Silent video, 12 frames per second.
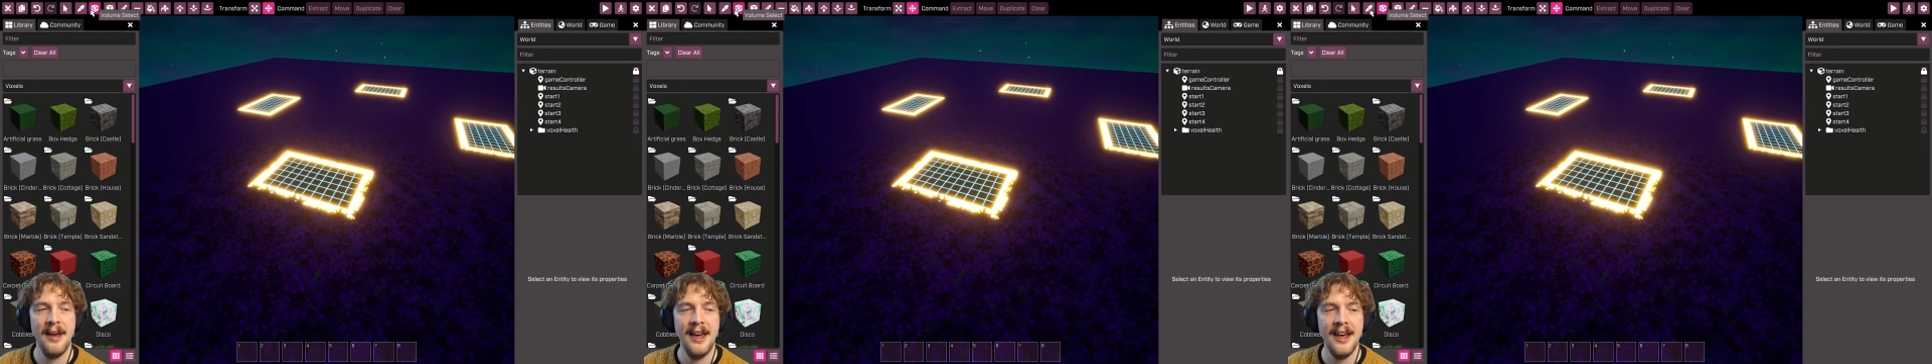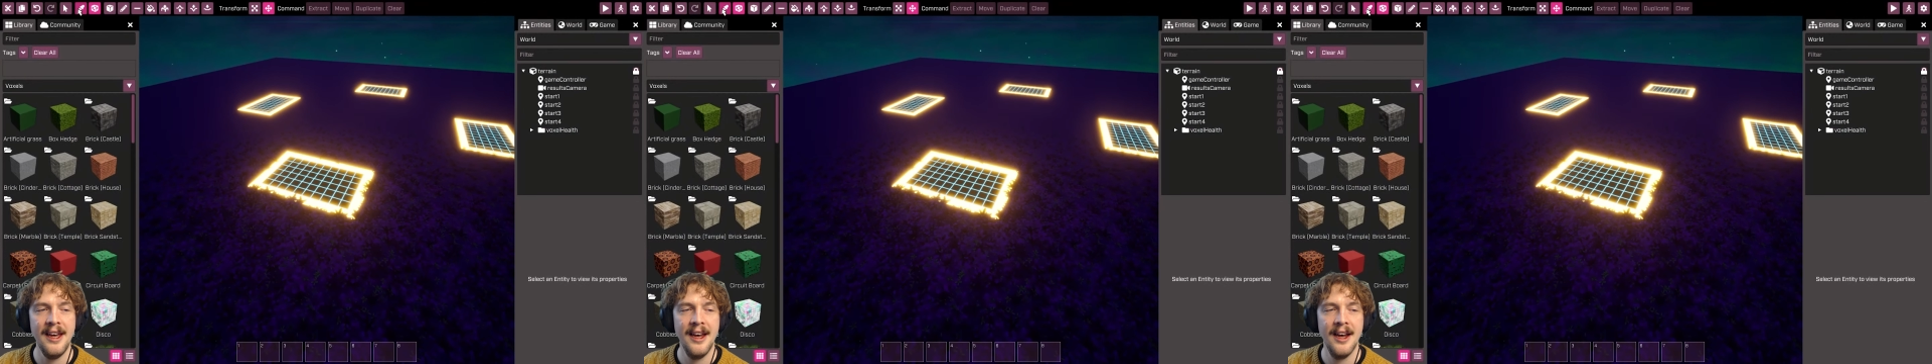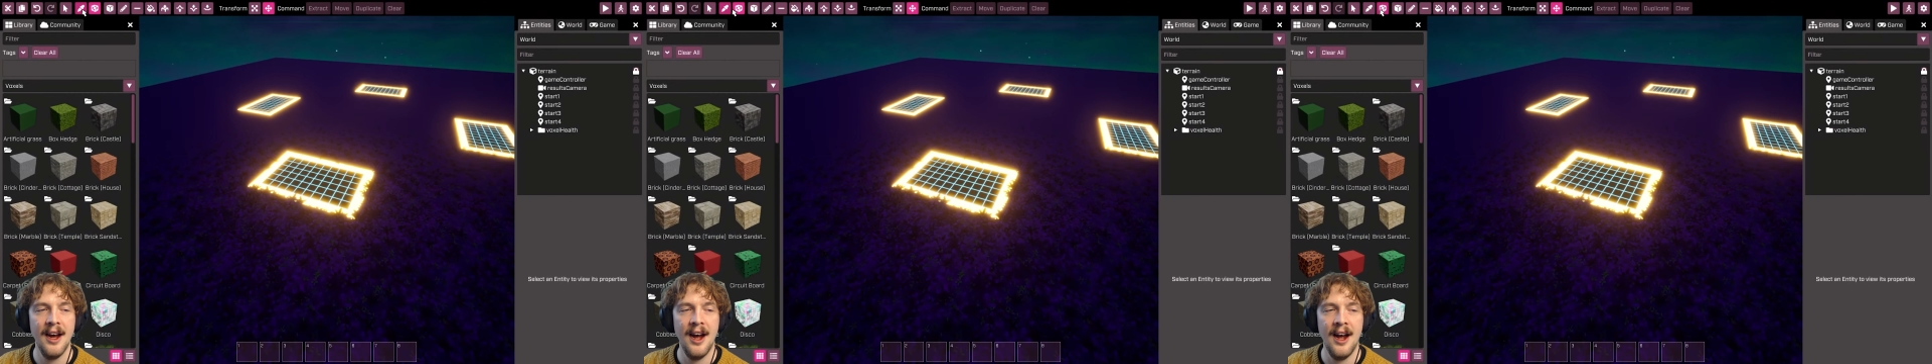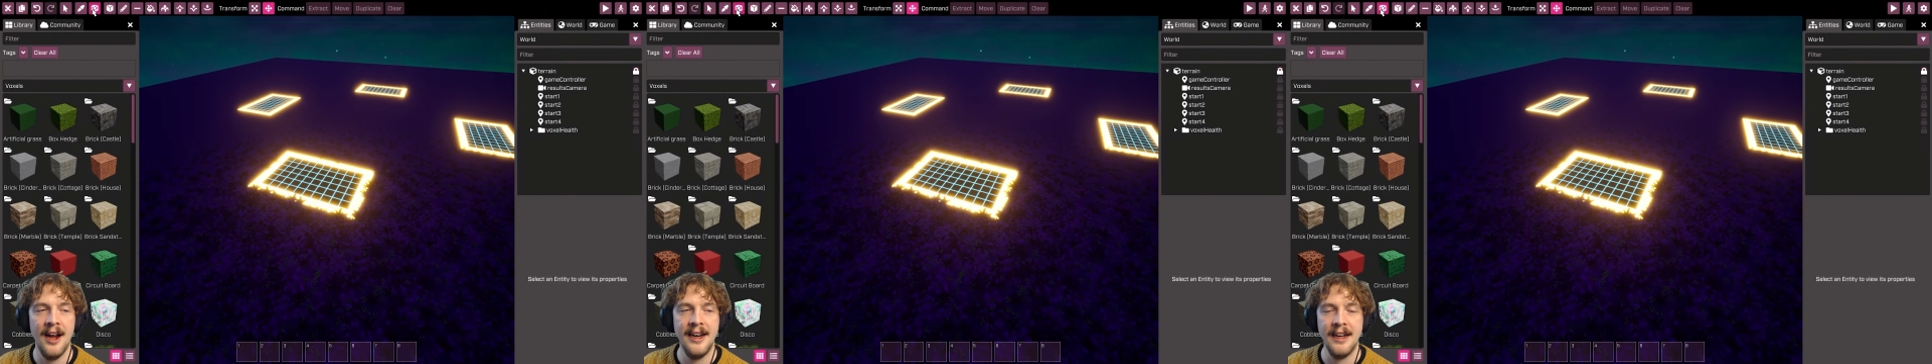here
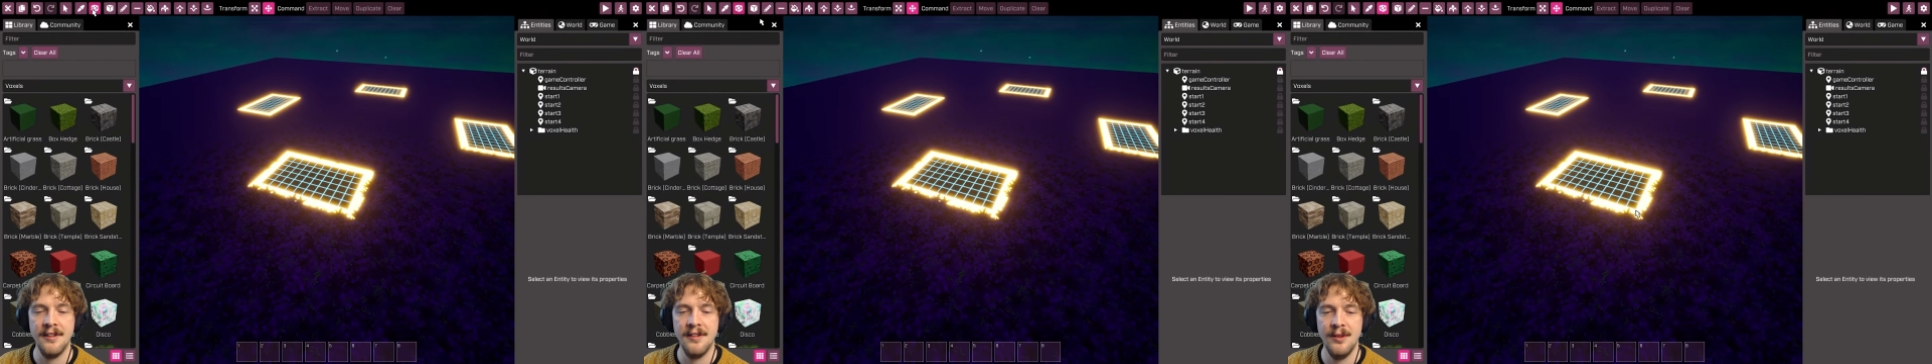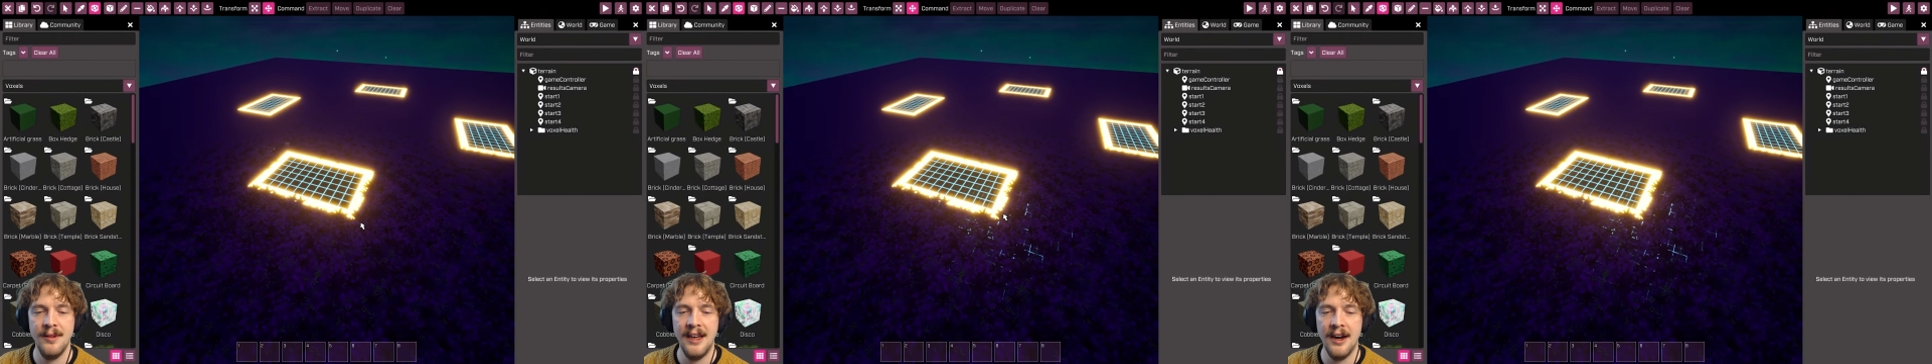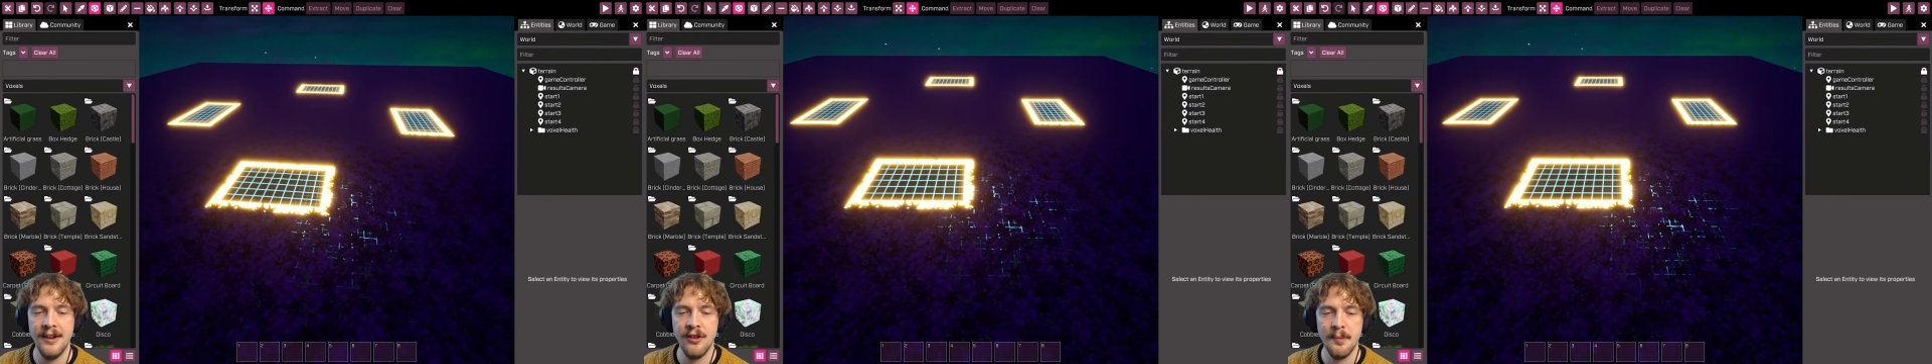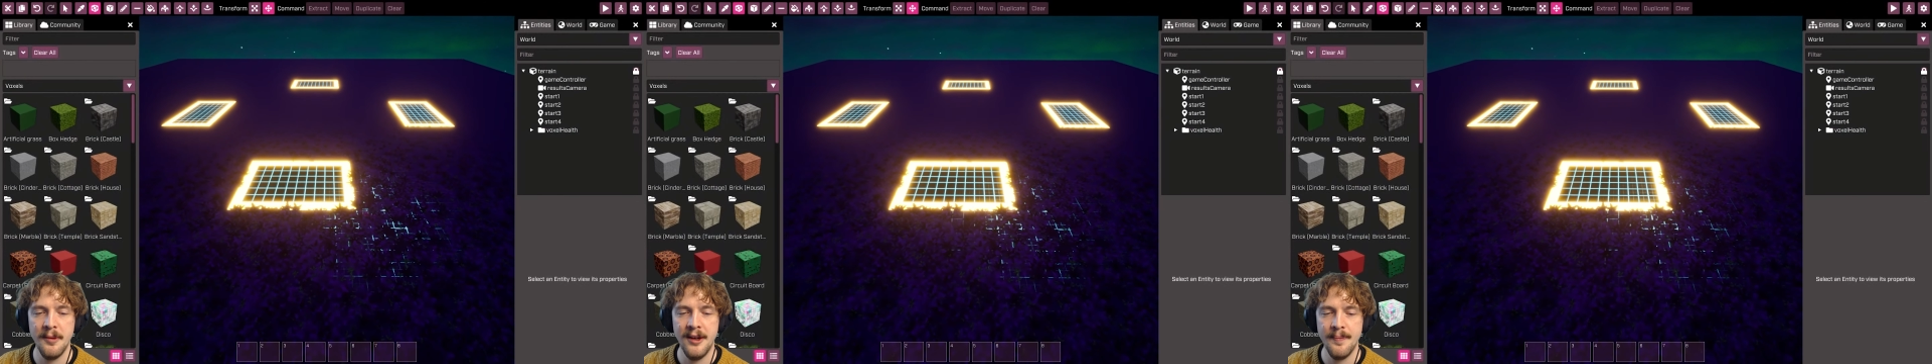next to the
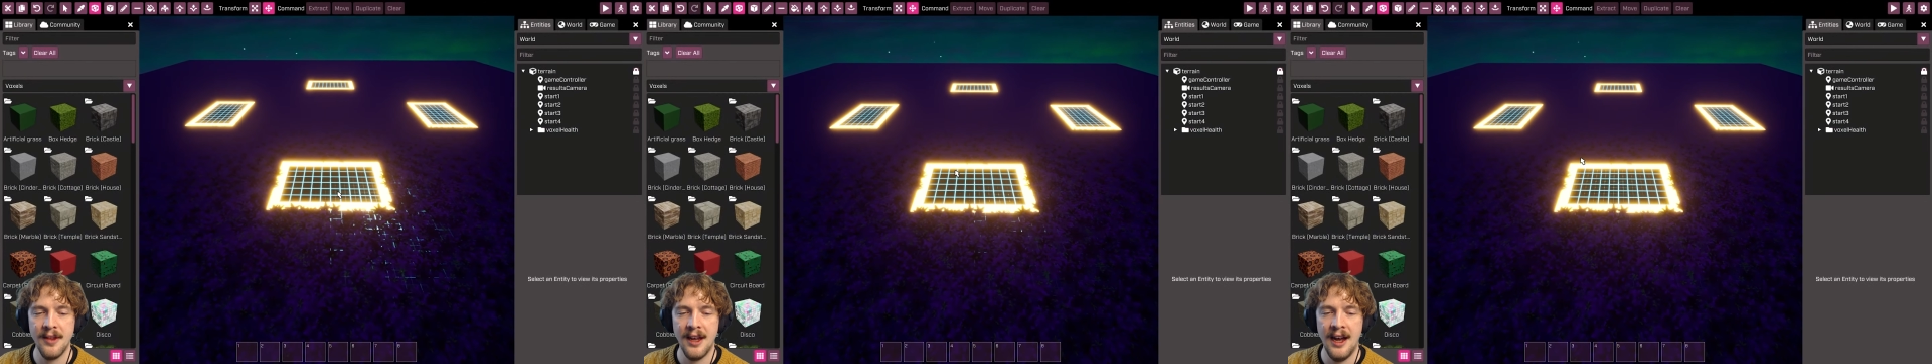eyedropper,